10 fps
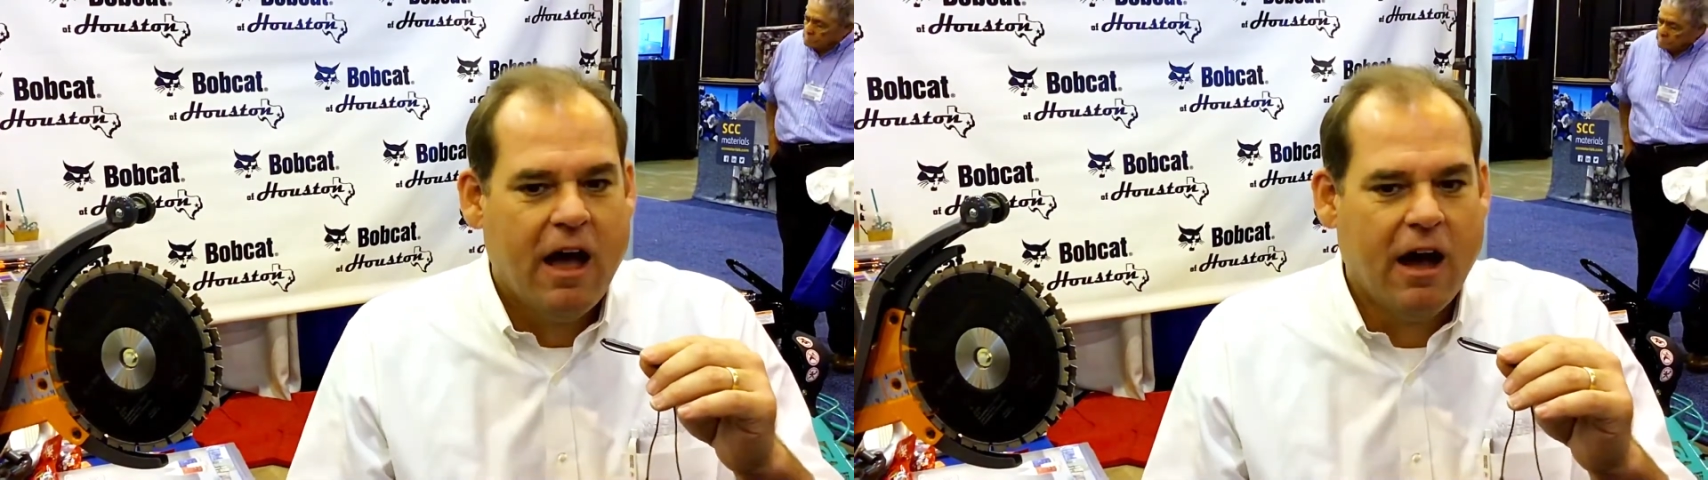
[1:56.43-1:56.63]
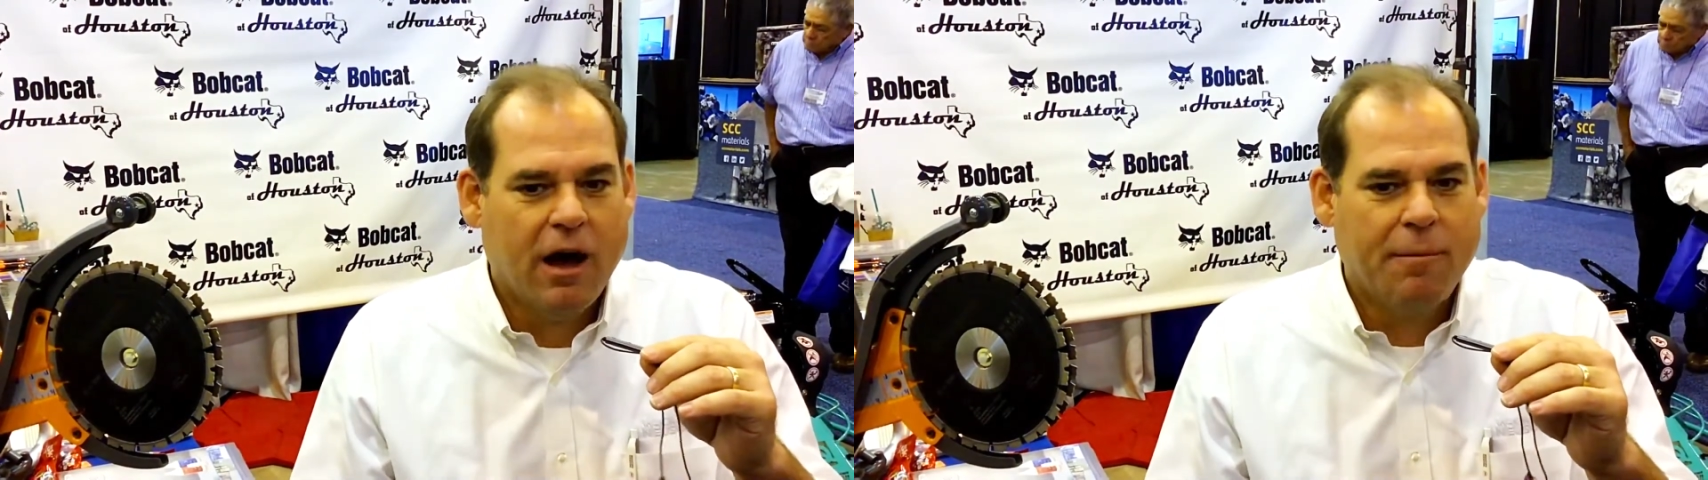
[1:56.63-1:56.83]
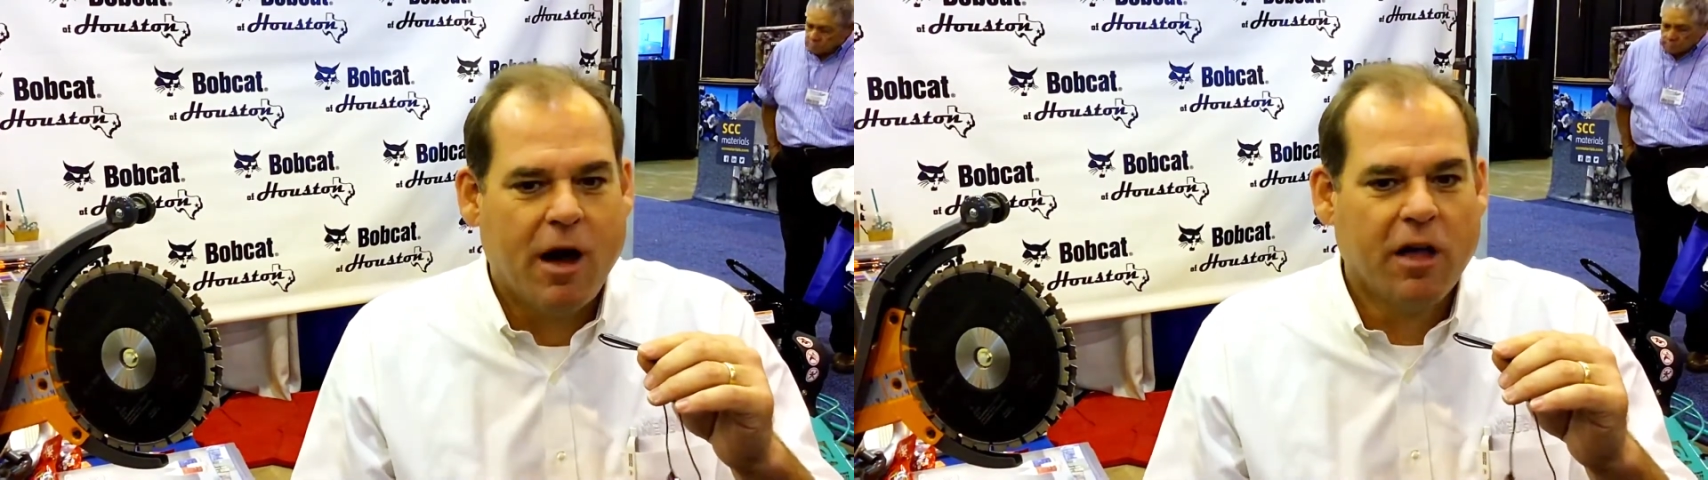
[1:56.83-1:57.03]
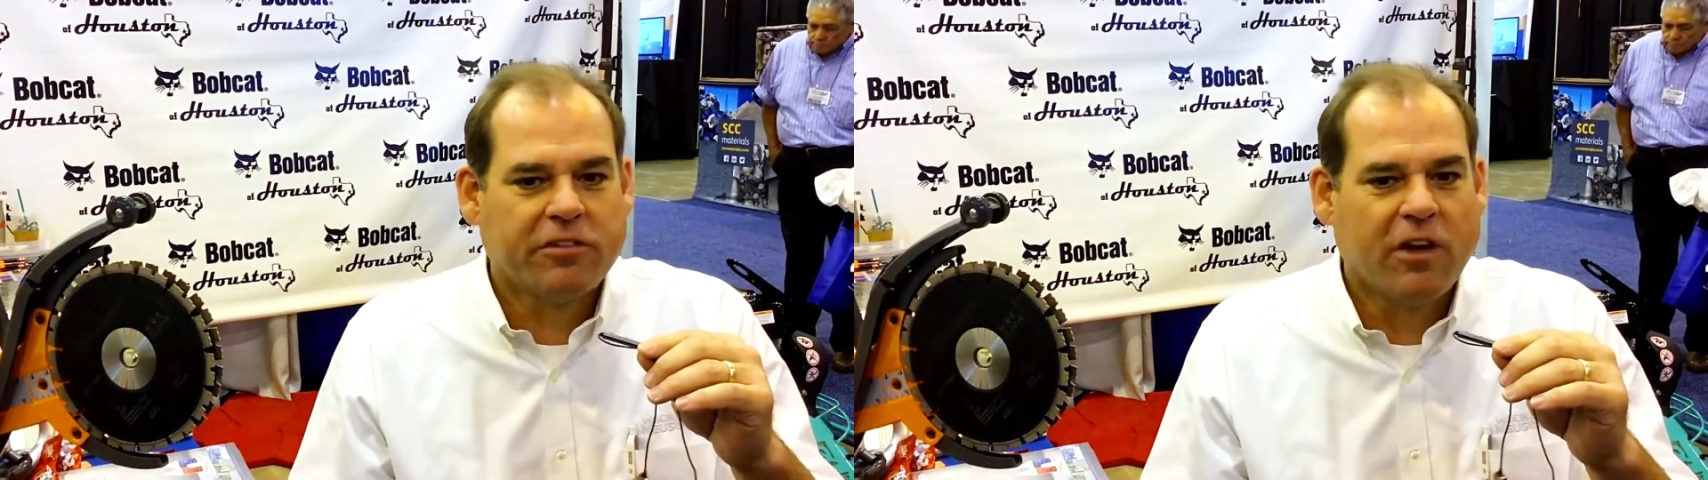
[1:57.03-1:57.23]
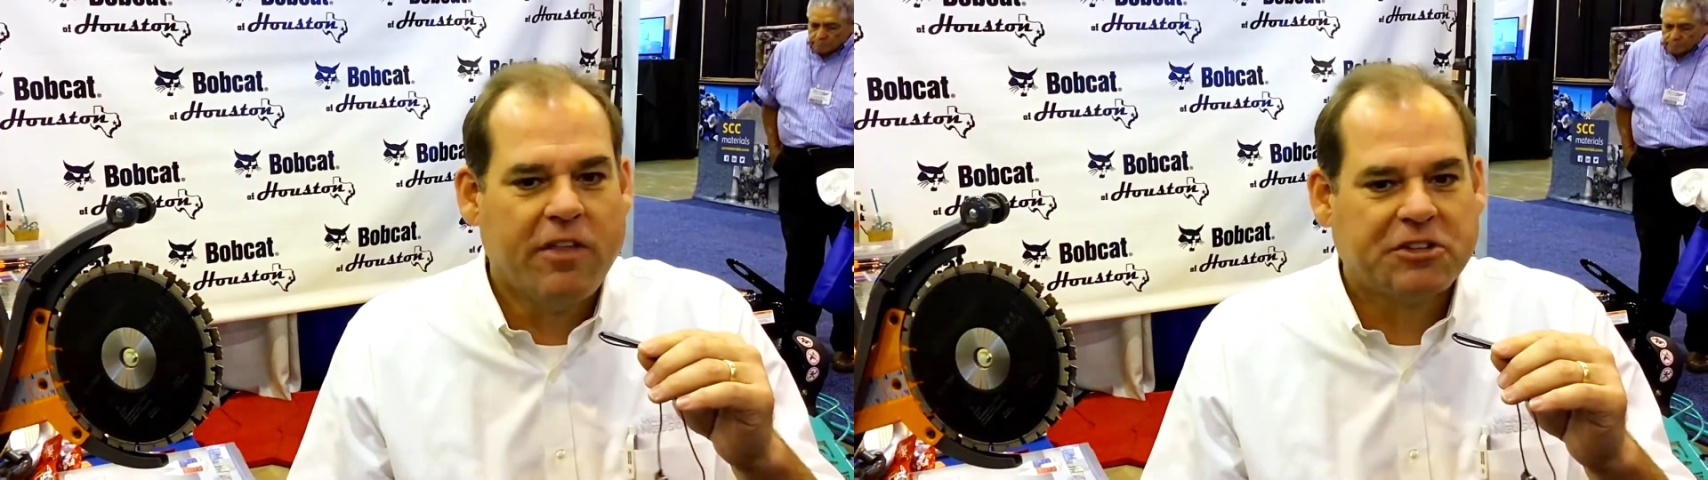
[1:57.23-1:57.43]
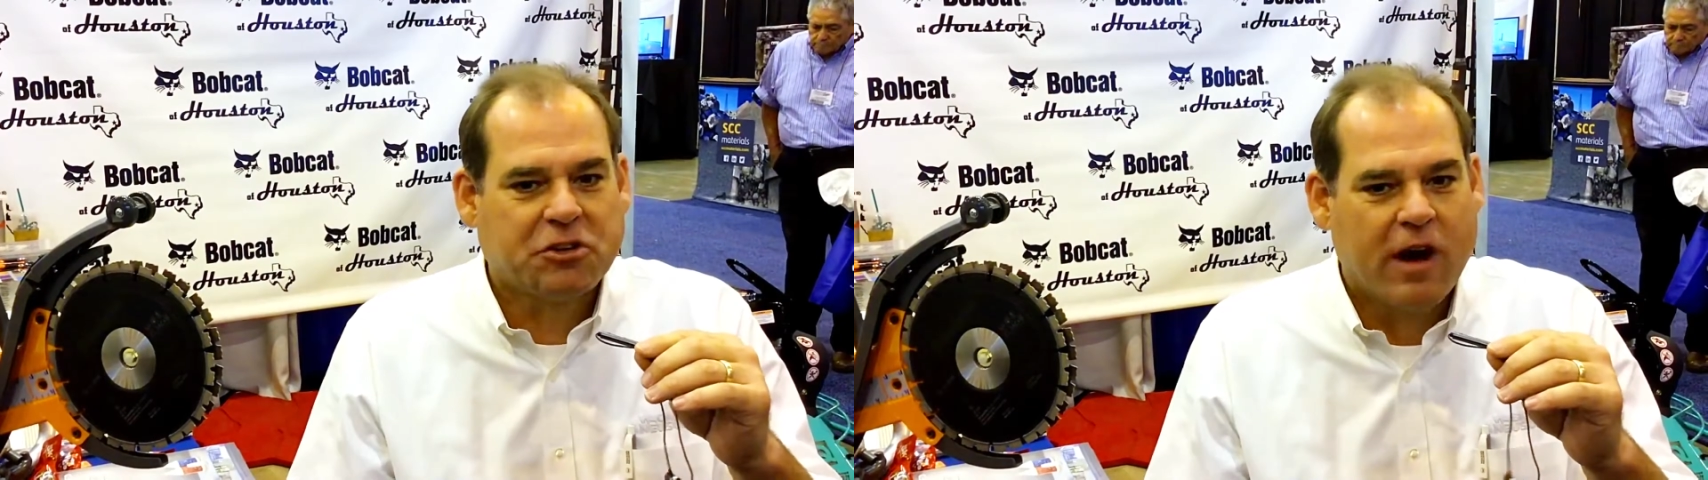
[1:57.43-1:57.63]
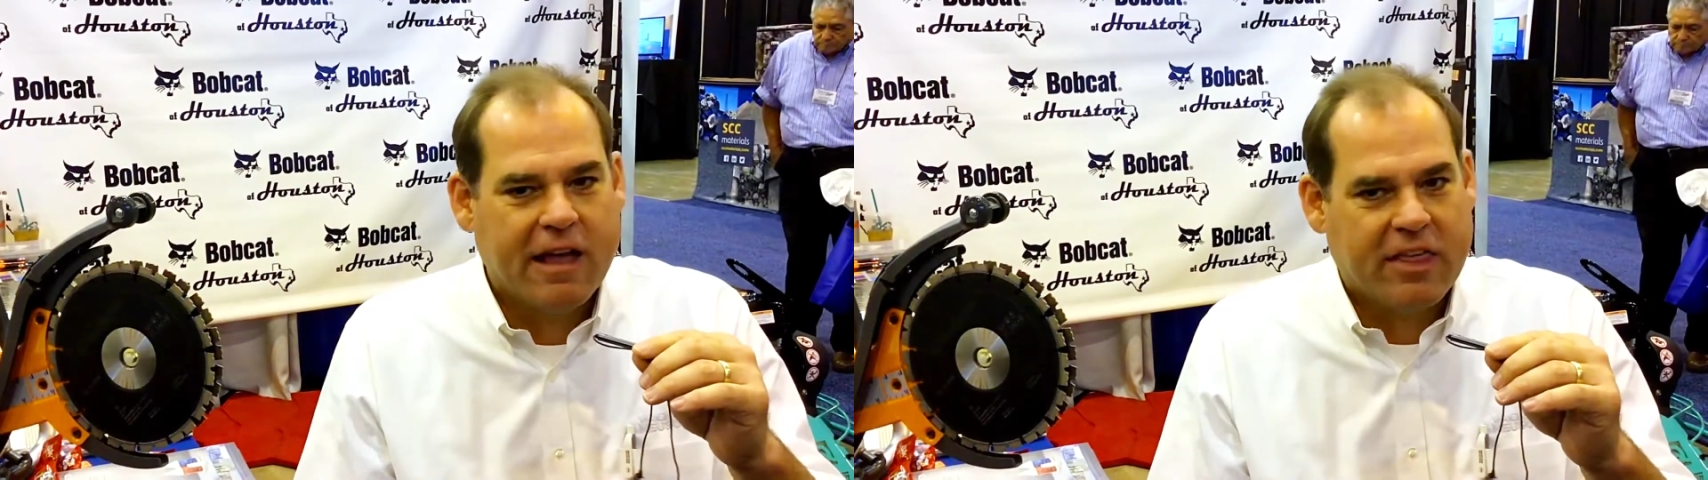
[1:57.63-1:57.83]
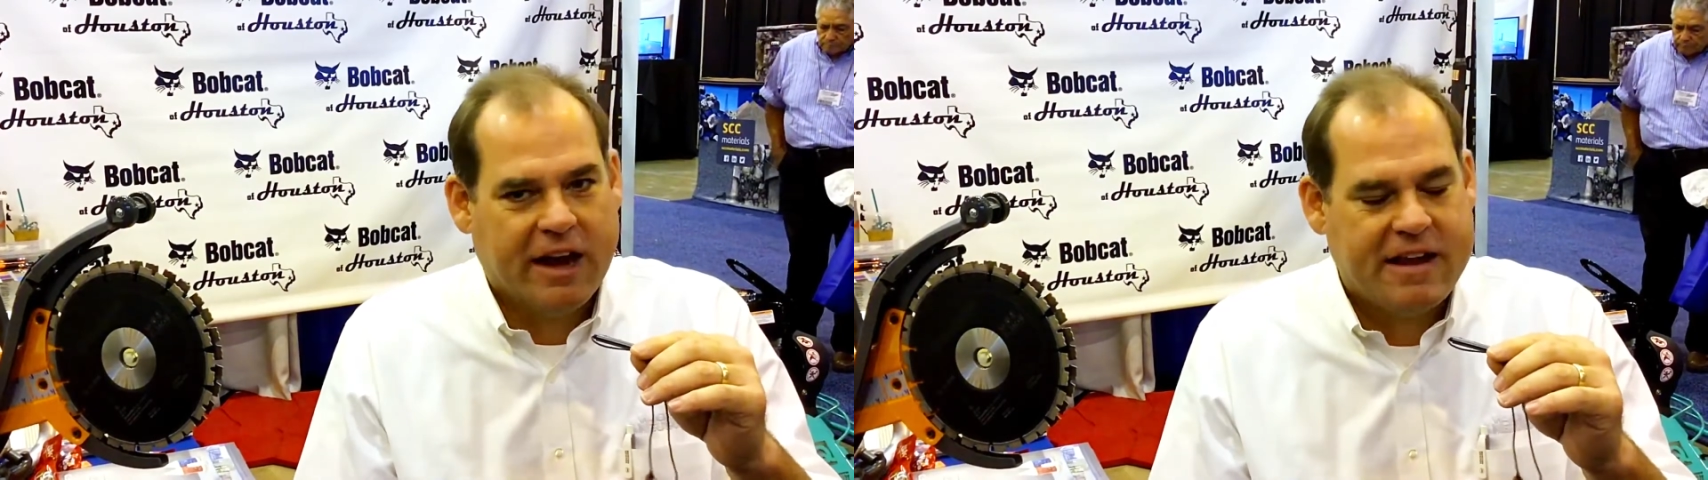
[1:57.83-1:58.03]
Also the
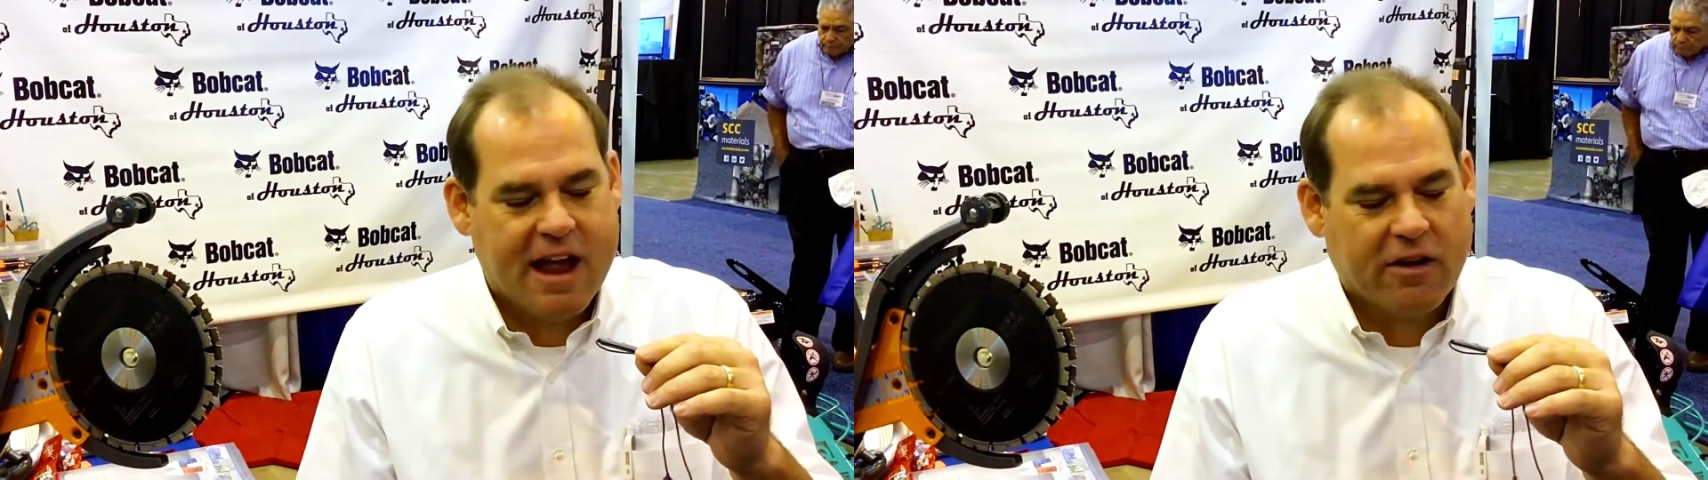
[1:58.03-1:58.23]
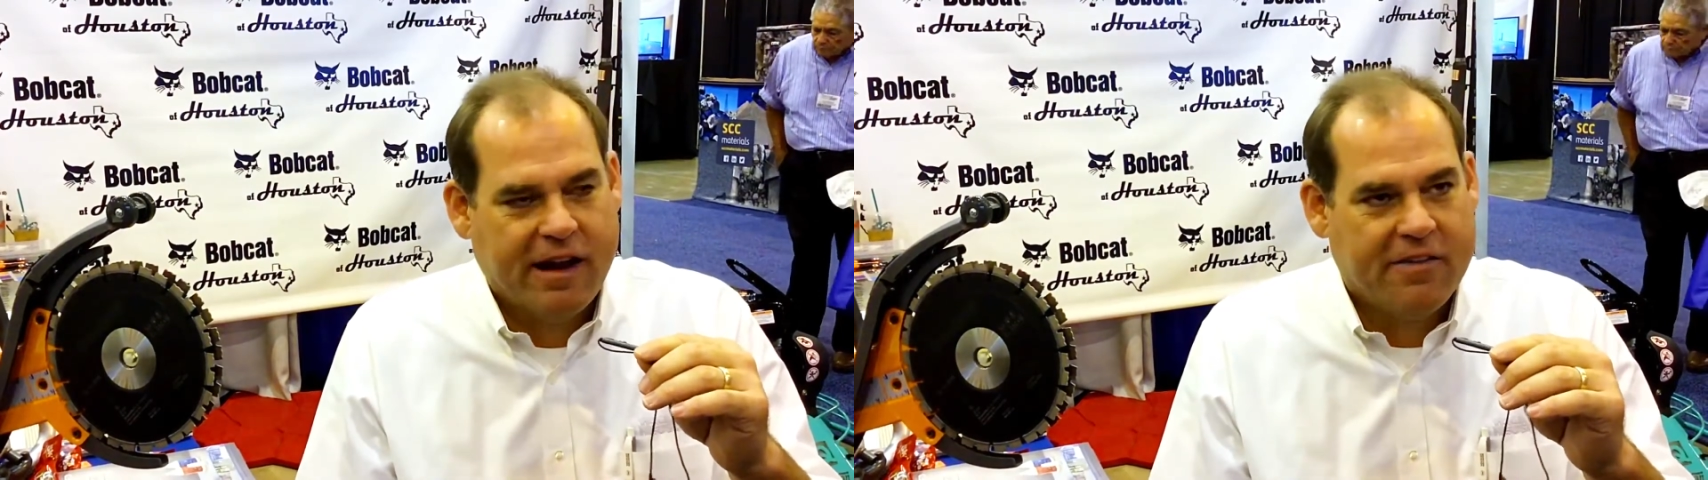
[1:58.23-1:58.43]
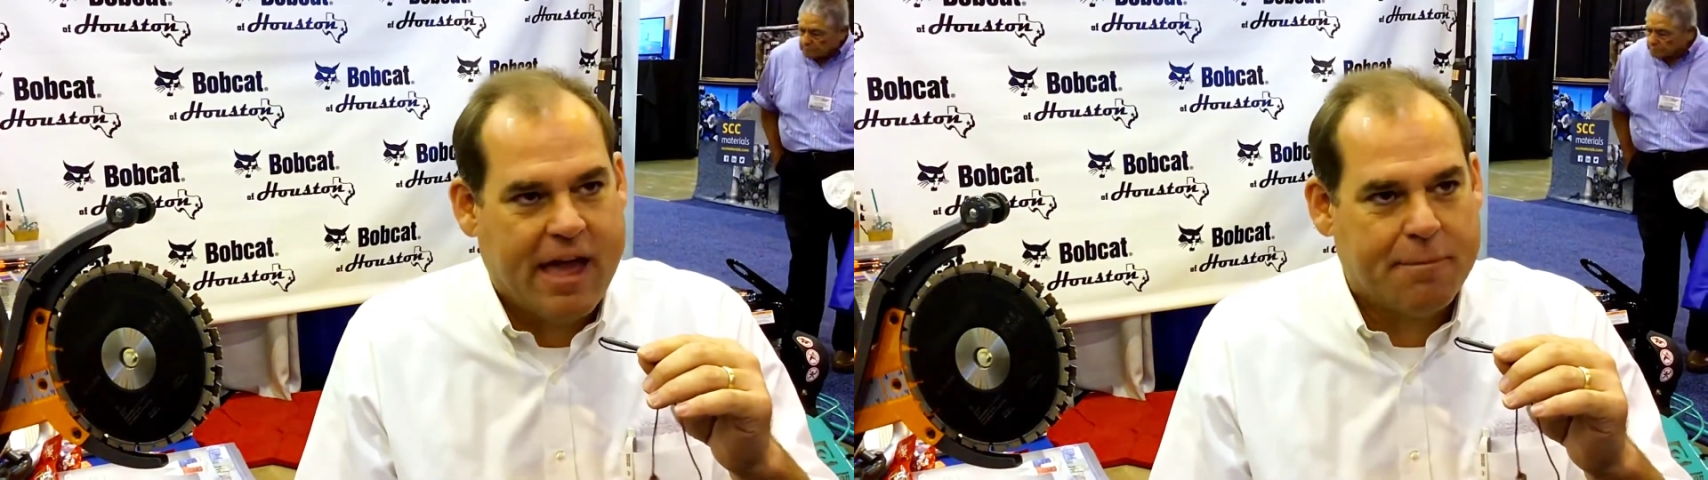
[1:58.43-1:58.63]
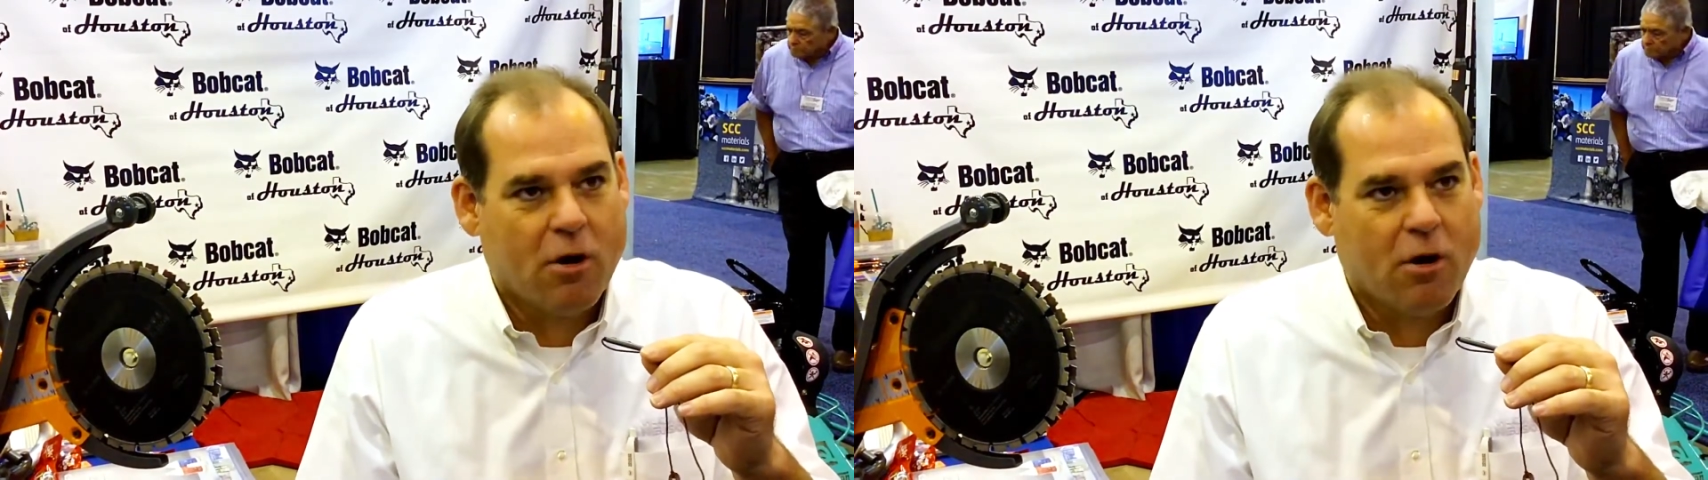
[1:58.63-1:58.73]
strength and integrity of that